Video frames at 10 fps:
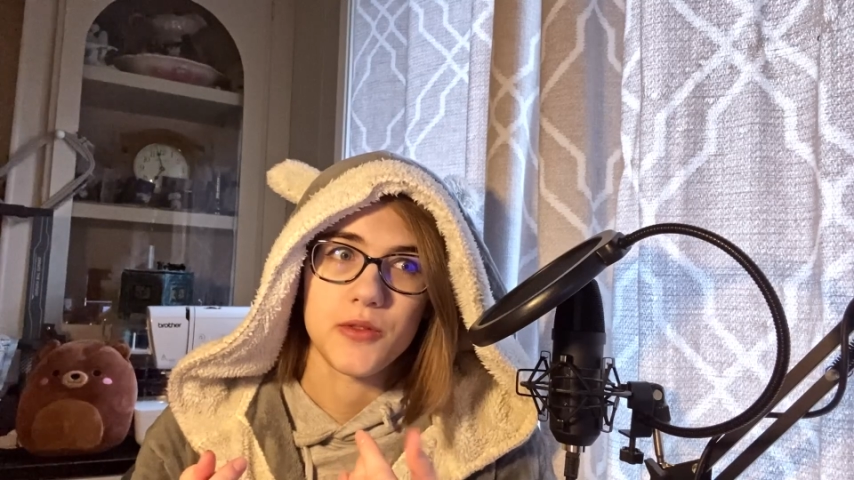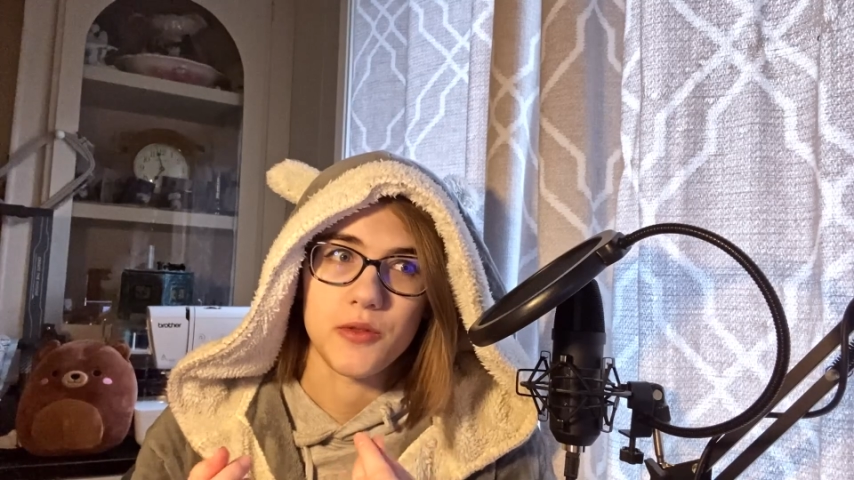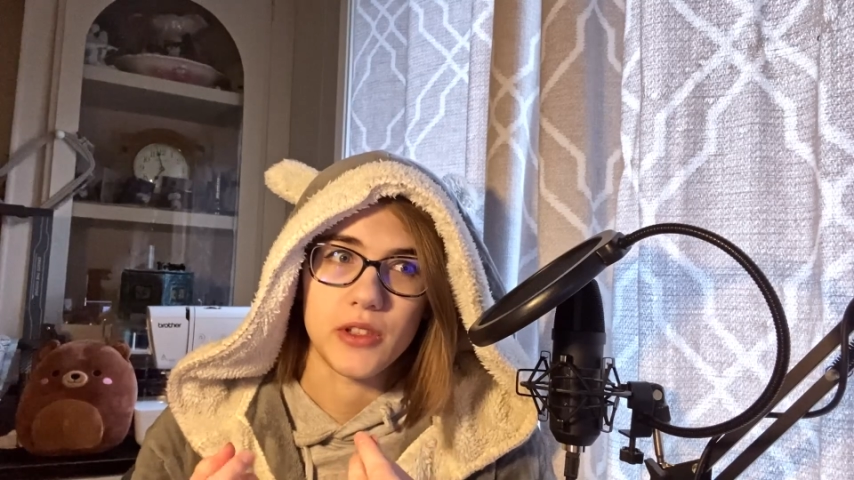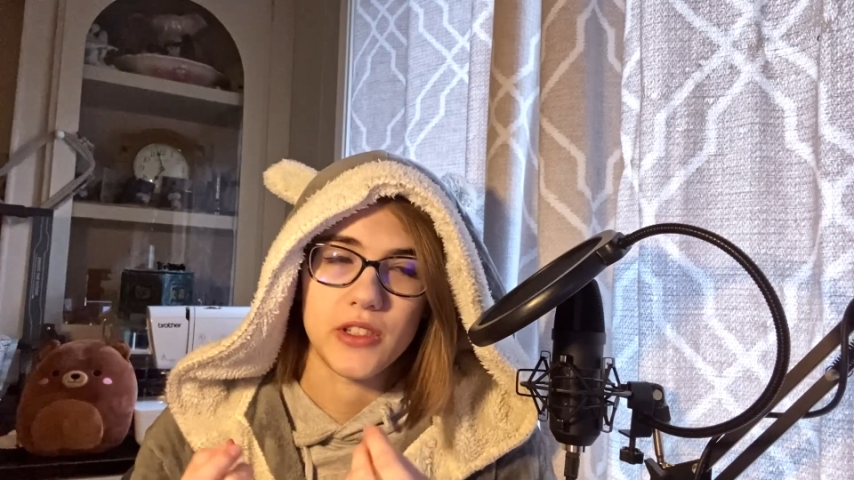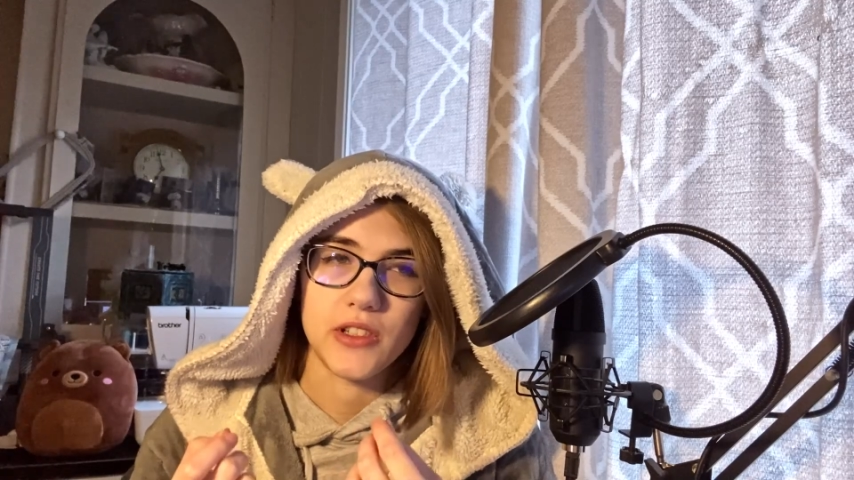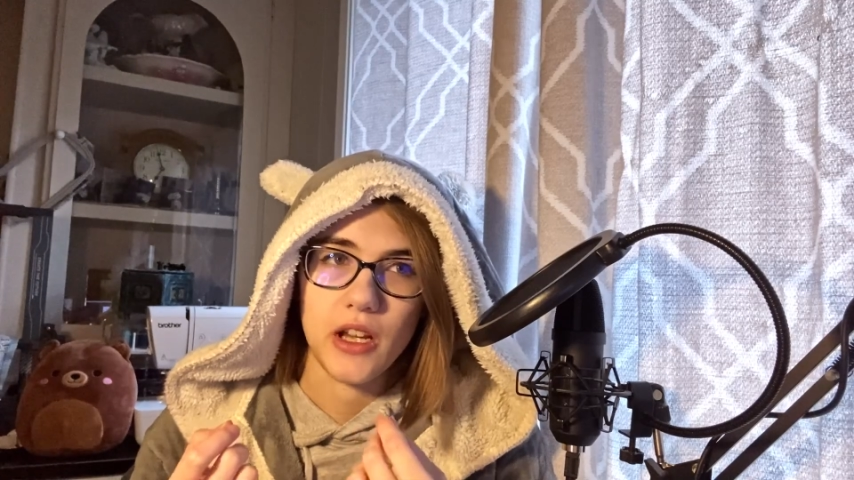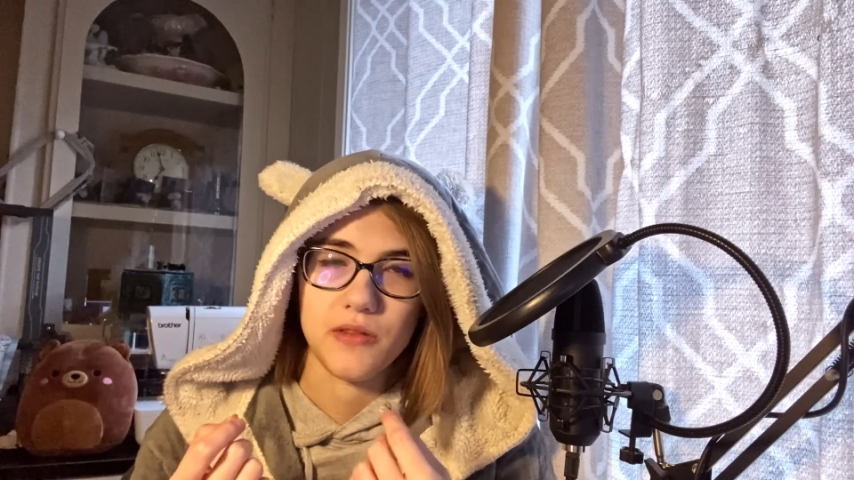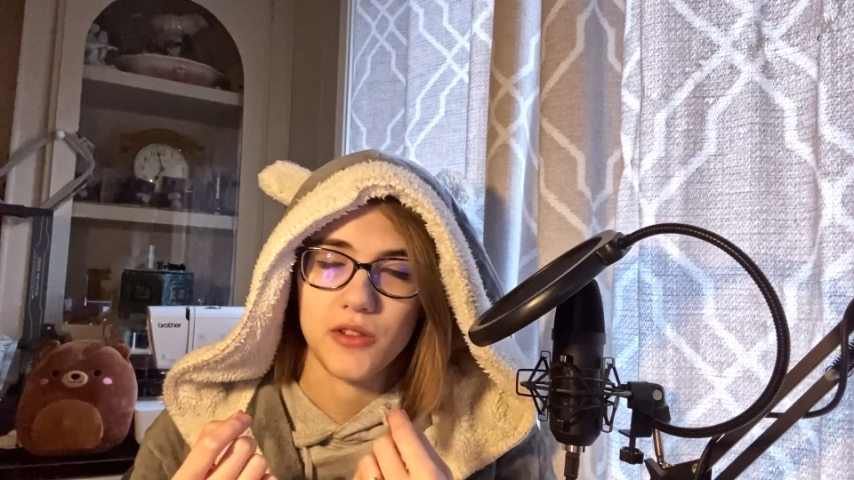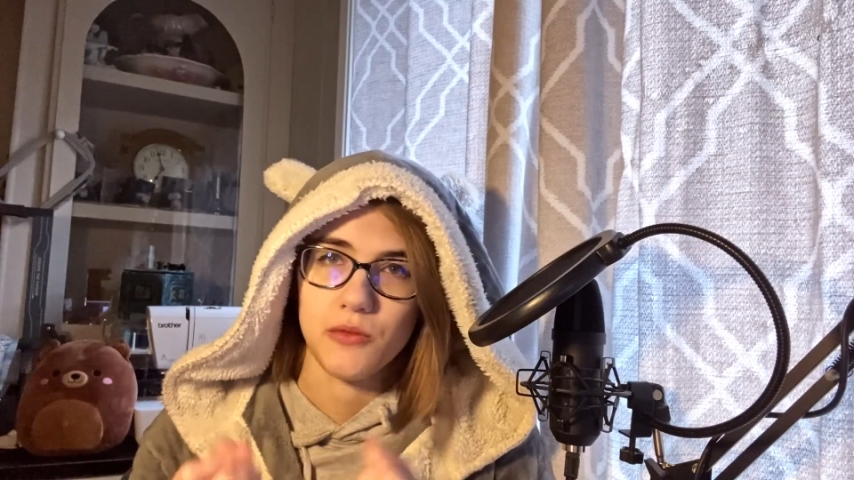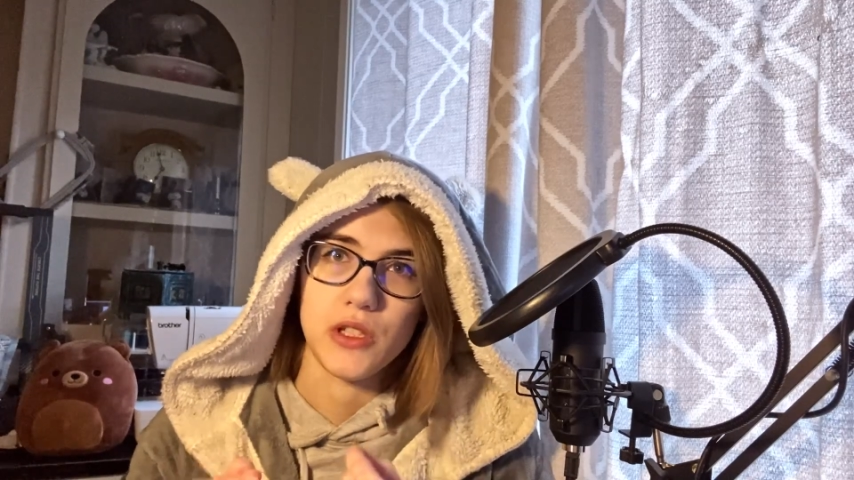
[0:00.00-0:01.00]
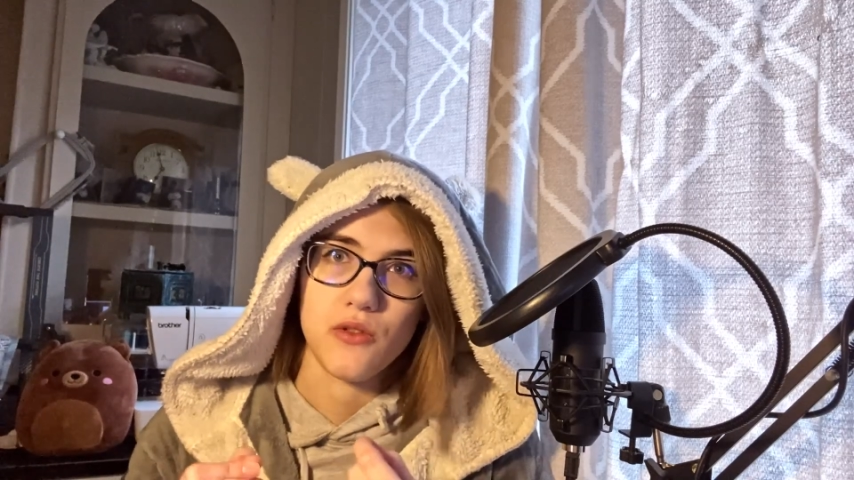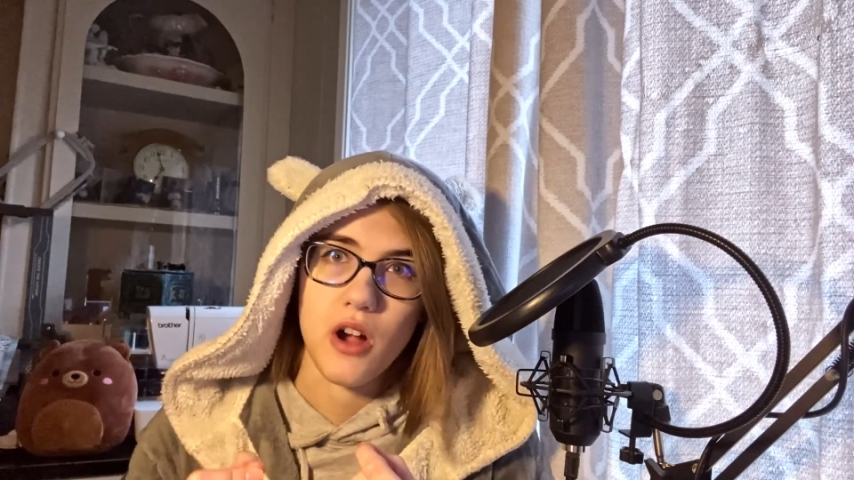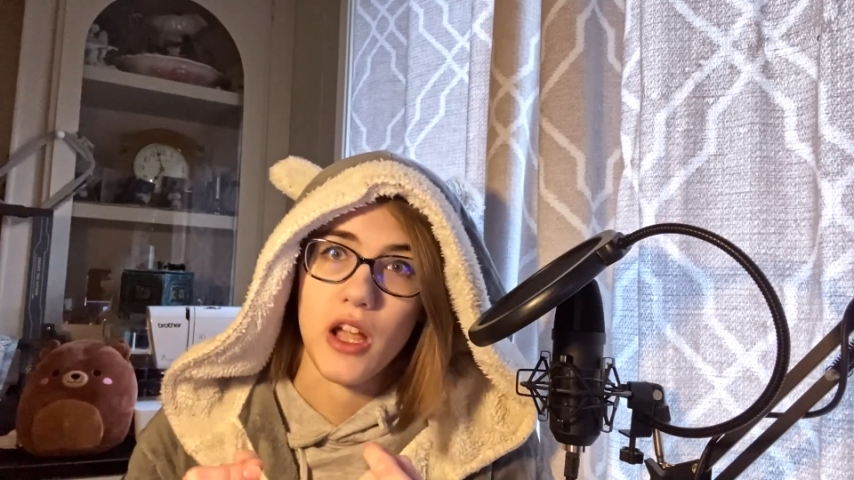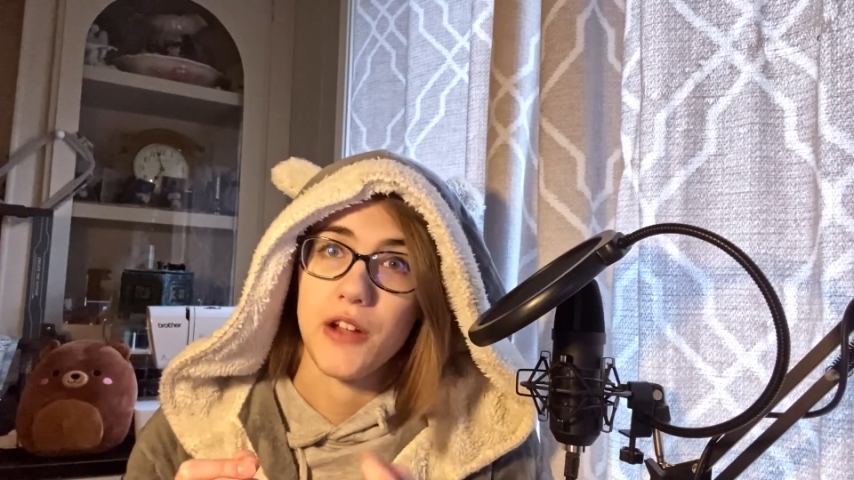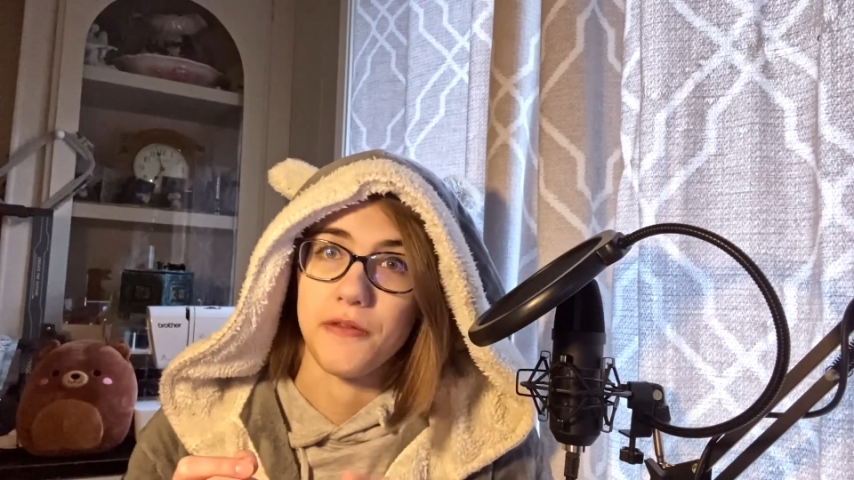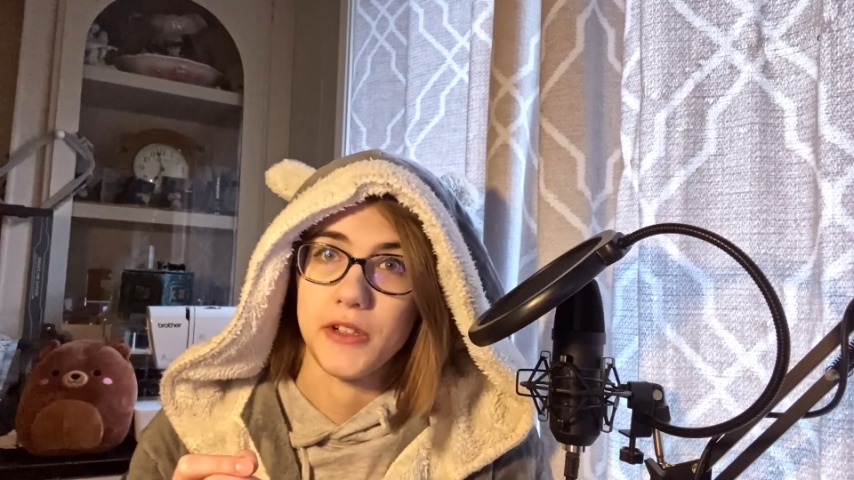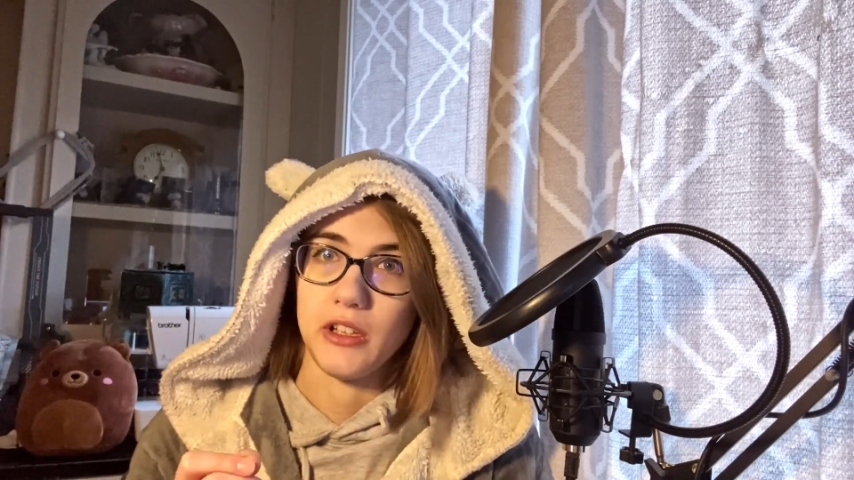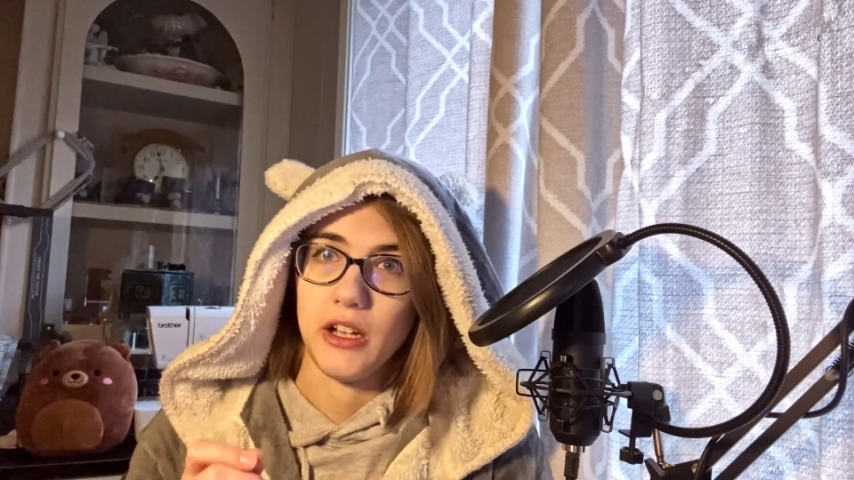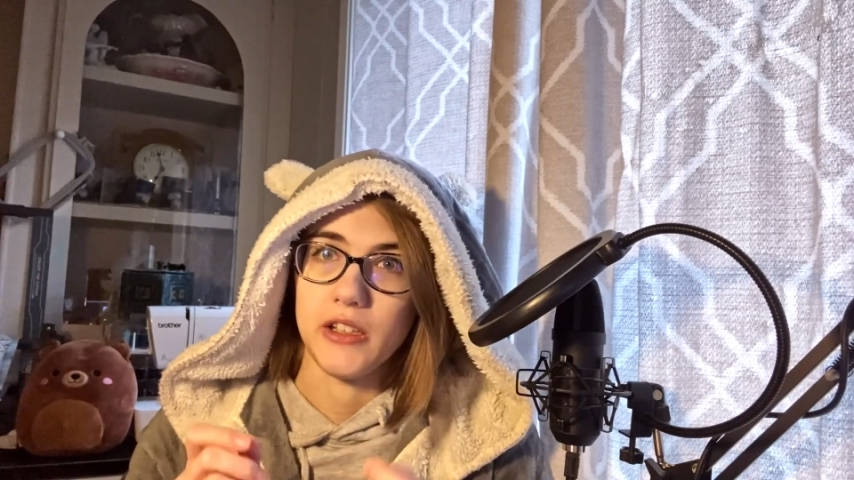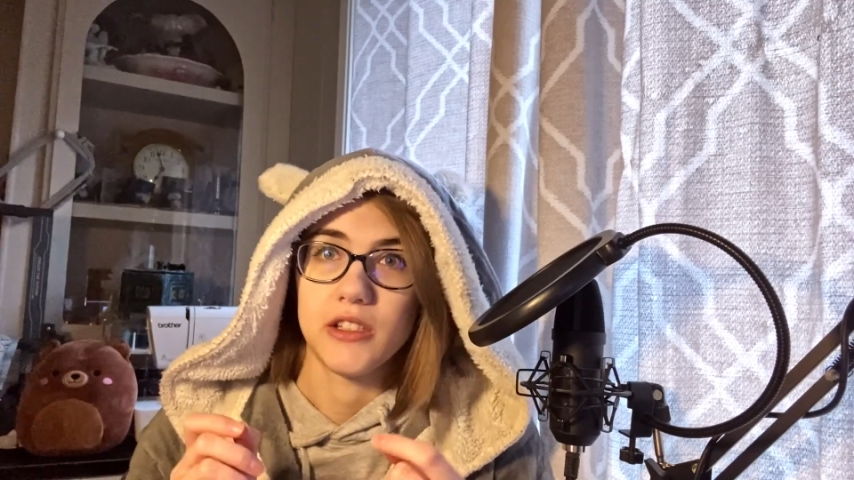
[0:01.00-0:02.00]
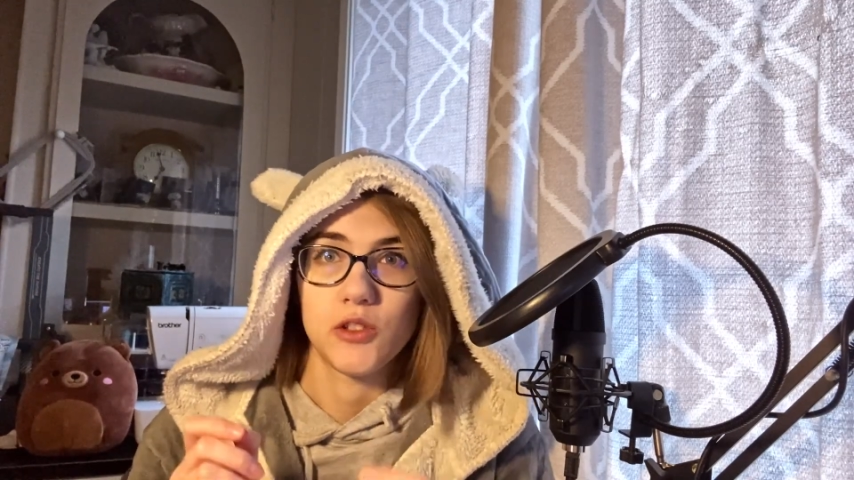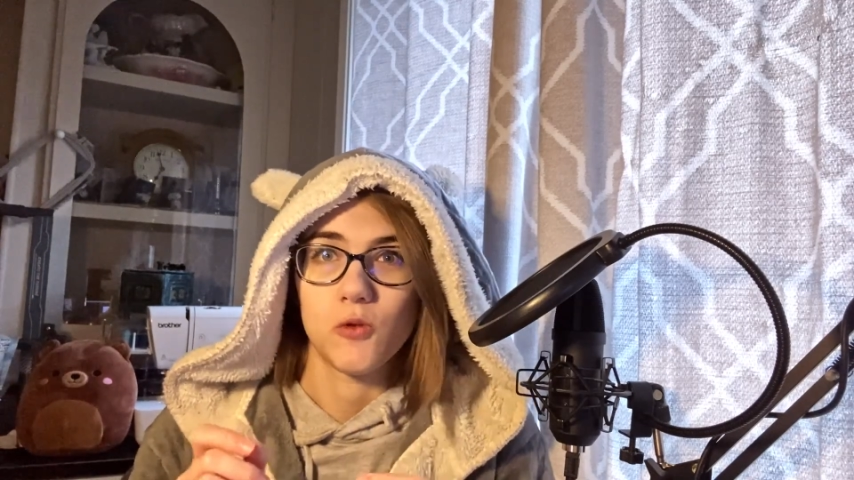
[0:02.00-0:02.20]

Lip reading: so I didn't have to redraw every line